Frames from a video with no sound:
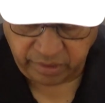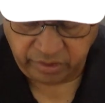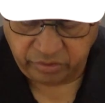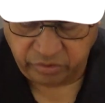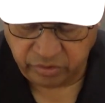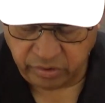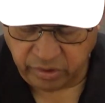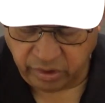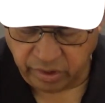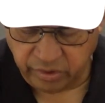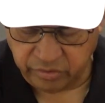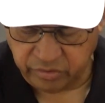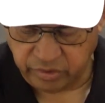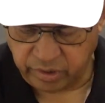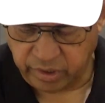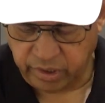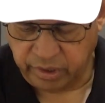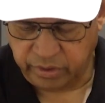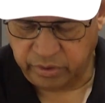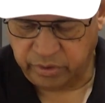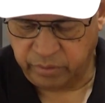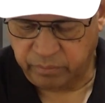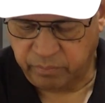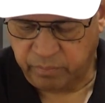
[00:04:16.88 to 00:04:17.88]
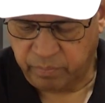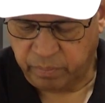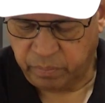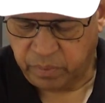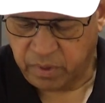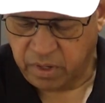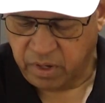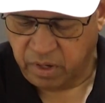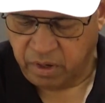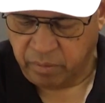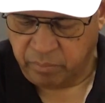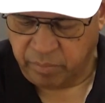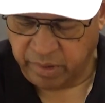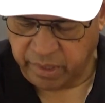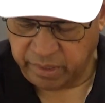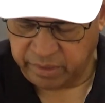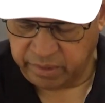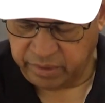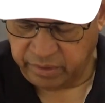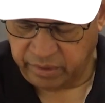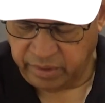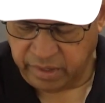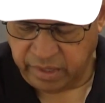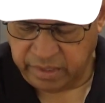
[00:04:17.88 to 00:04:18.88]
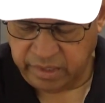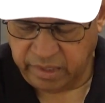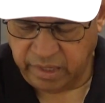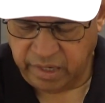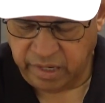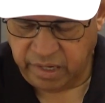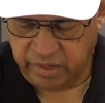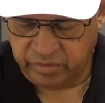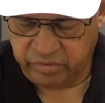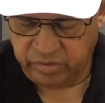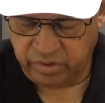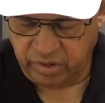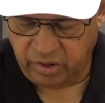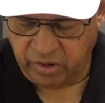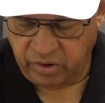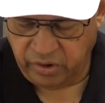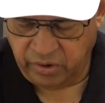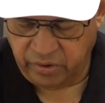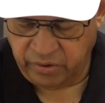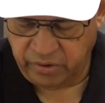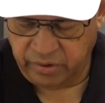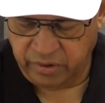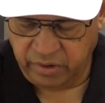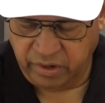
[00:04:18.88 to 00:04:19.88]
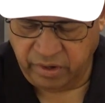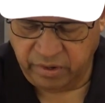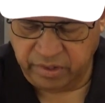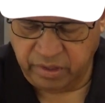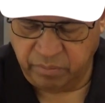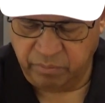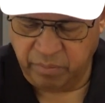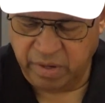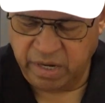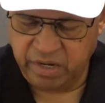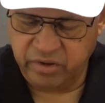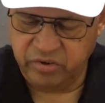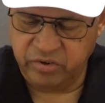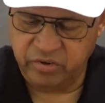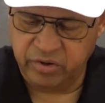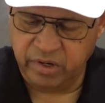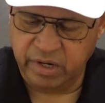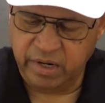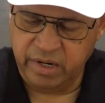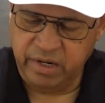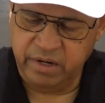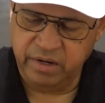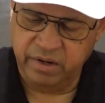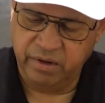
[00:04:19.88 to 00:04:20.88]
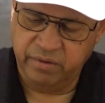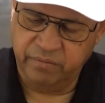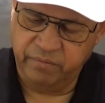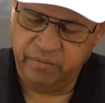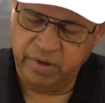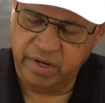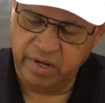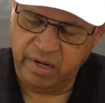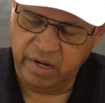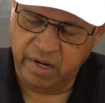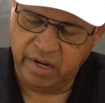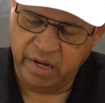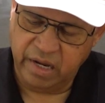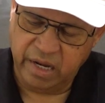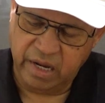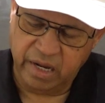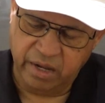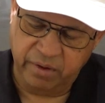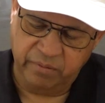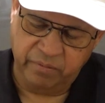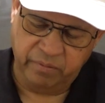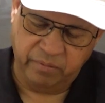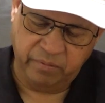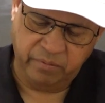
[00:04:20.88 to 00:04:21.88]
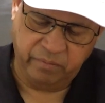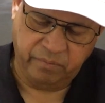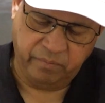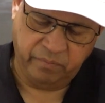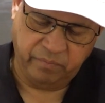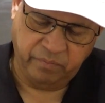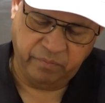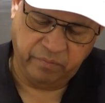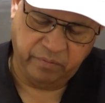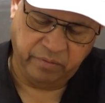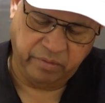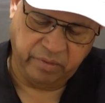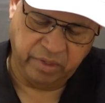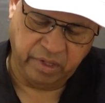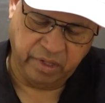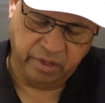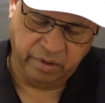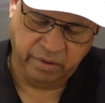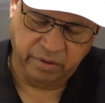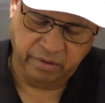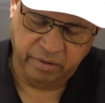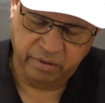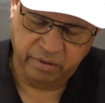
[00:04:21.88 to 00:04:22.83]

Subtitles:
is causing it, but nonetheless, on the back side we have the